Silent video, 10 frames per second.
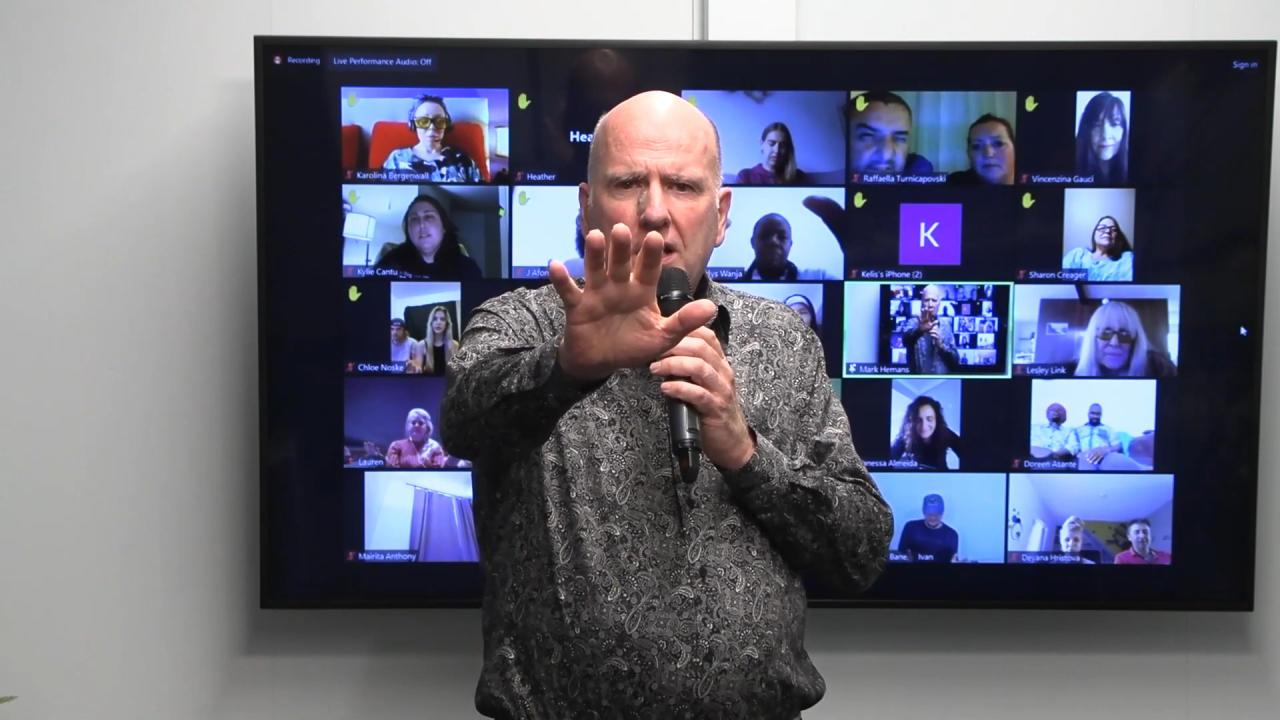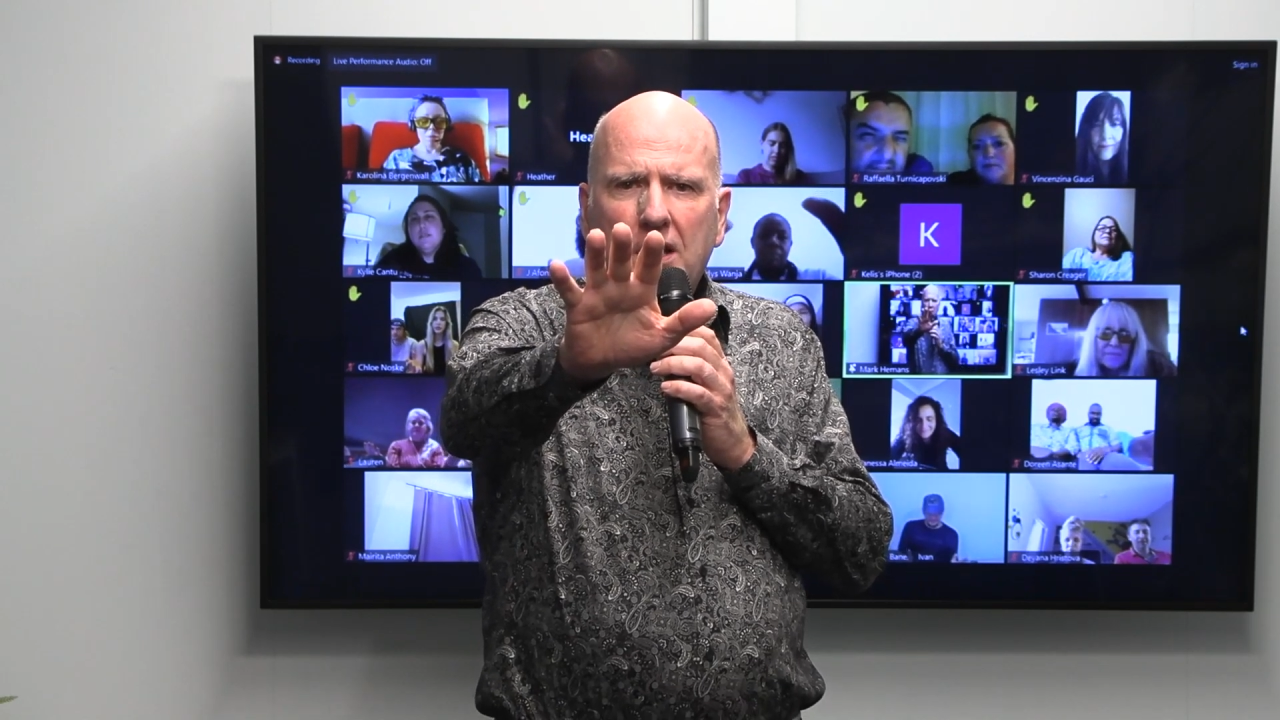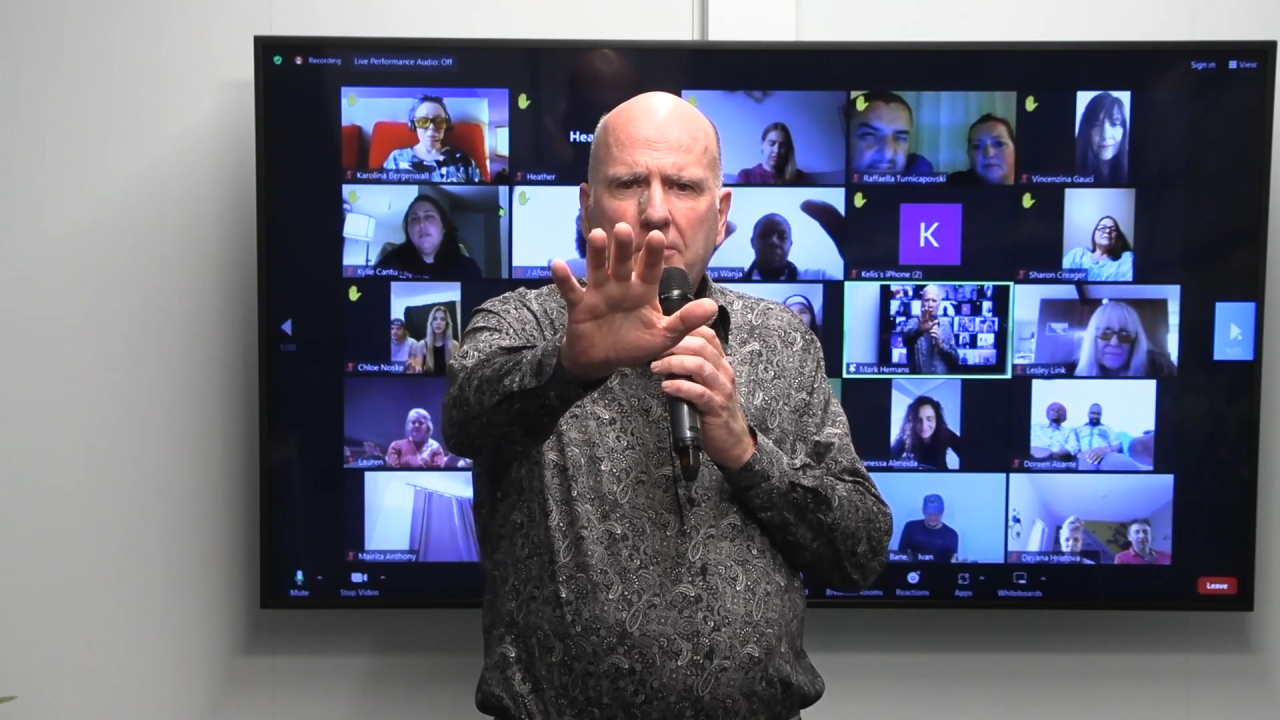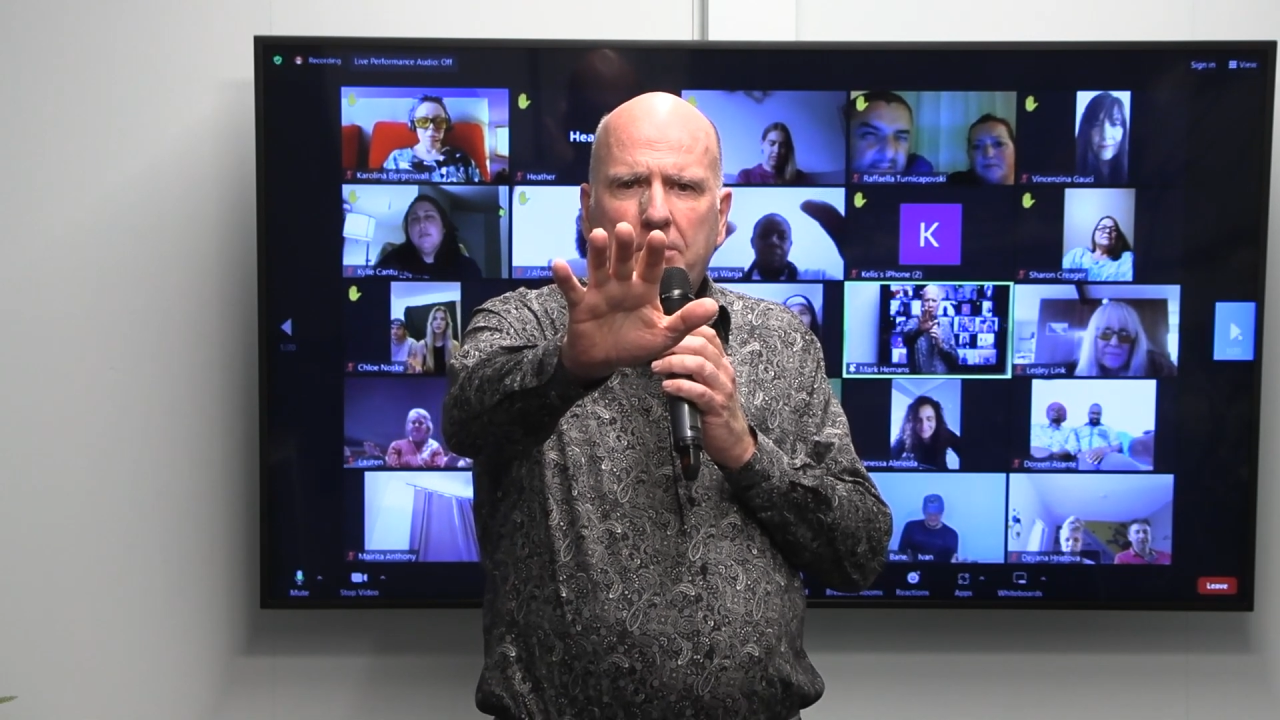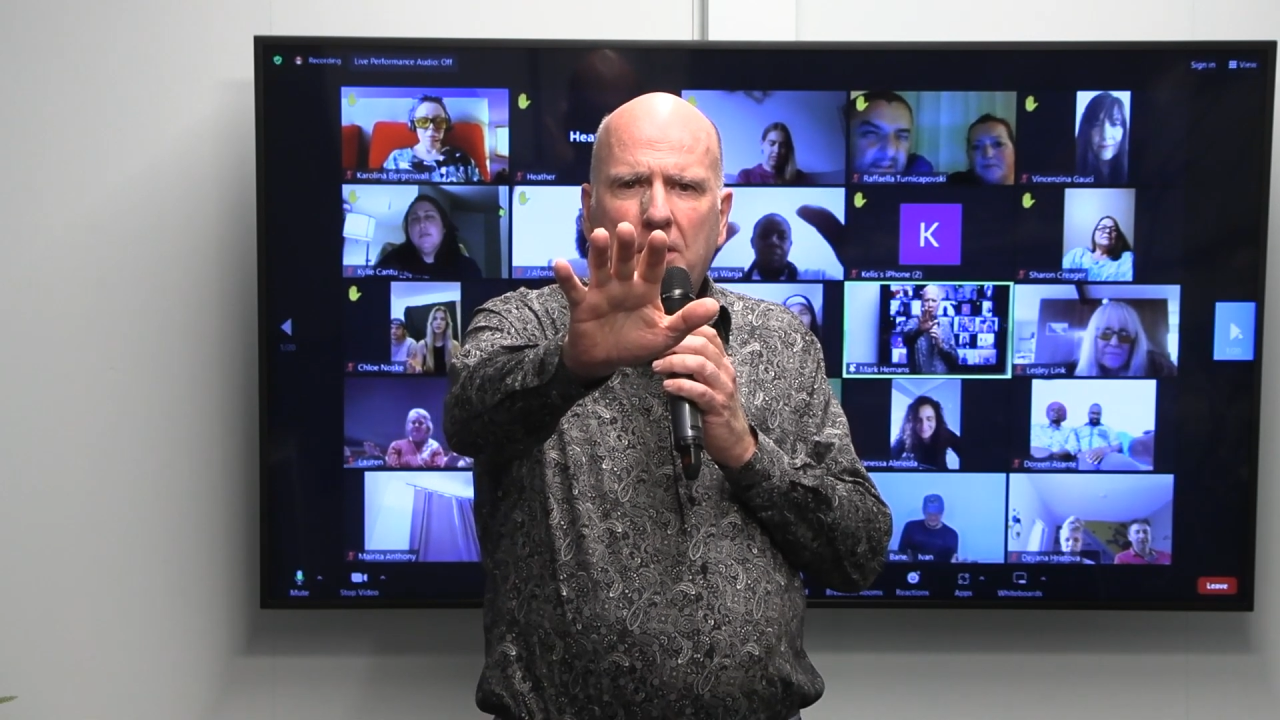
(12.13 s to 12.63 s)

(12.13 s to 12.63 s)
healing